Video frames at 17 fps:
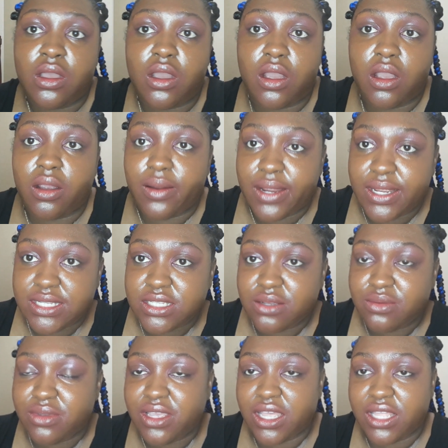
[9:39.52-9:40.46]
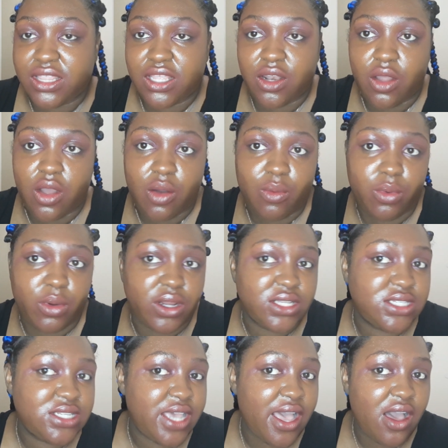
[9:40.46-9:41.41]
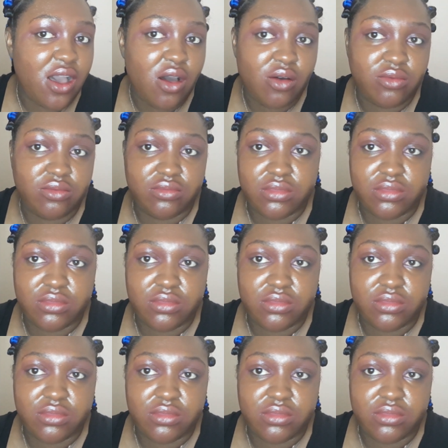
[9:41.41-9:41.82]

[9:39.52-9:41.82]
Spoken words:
All right, so we got that all worked out.